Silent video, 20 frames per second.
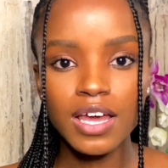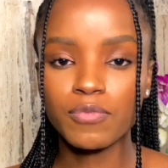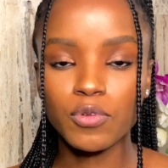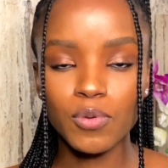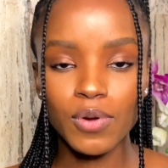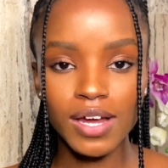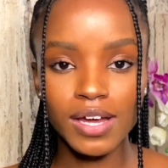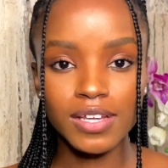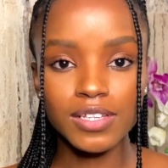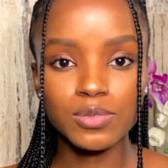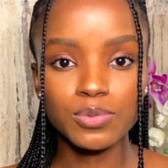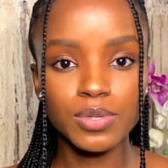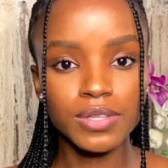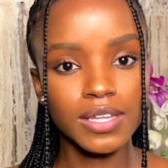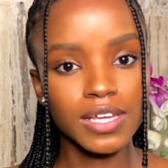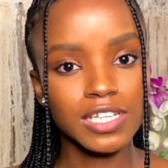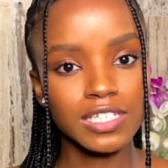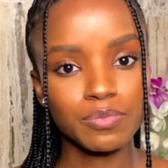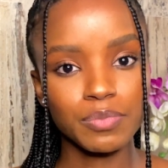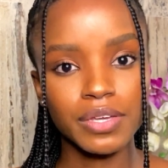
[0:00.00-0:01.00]
whereas with
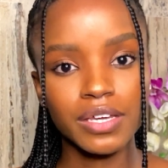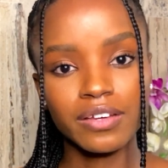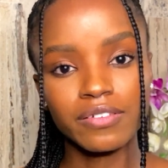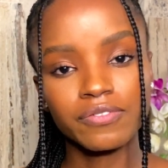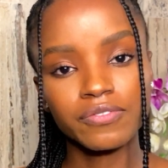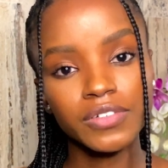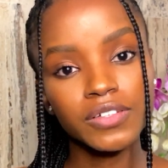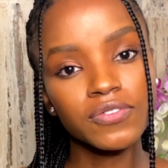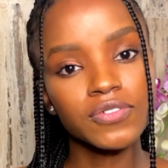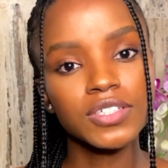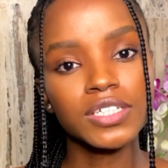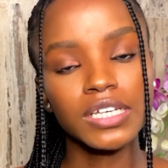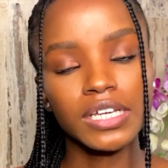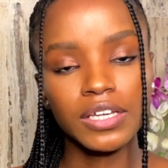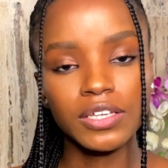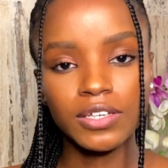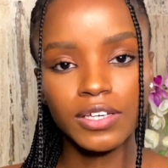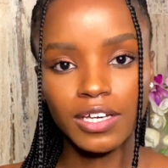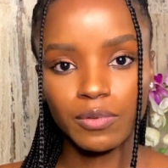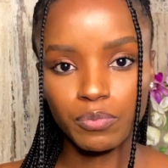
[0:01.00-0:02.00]
SPF 50
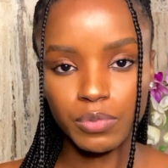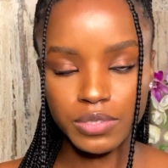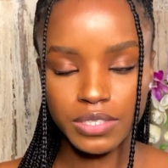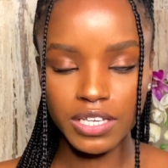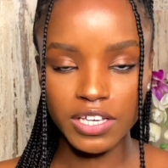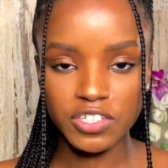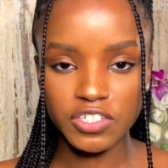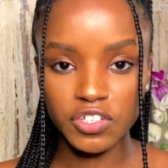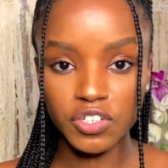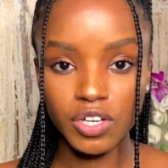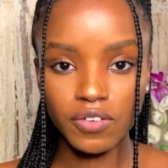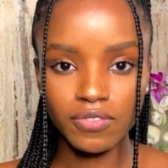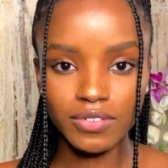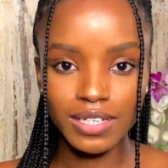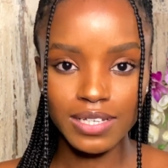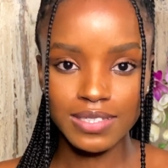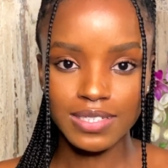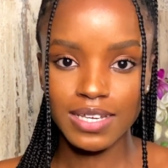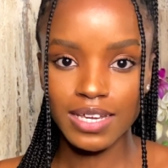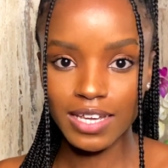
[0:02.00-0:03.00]
you get protection of
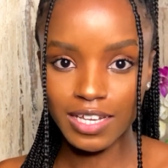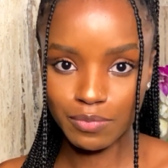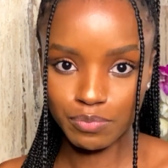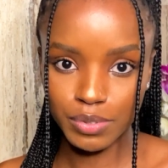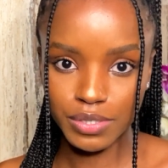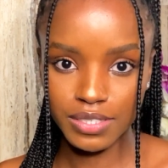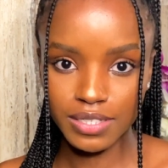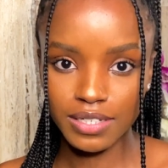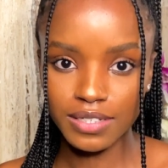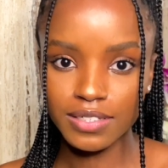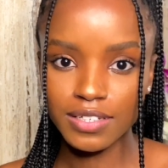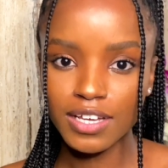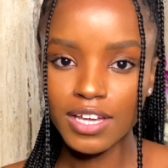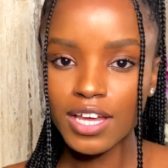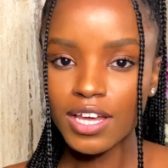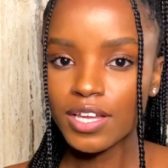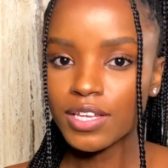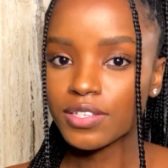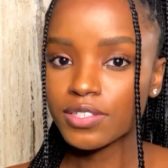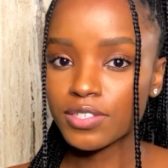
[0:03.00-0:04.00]
98%.
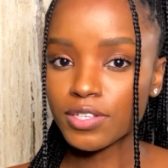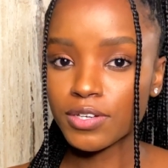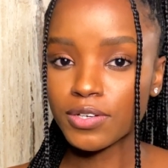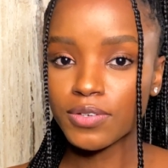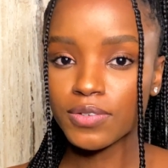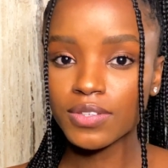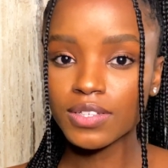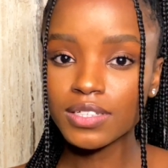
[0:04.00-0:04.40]
So the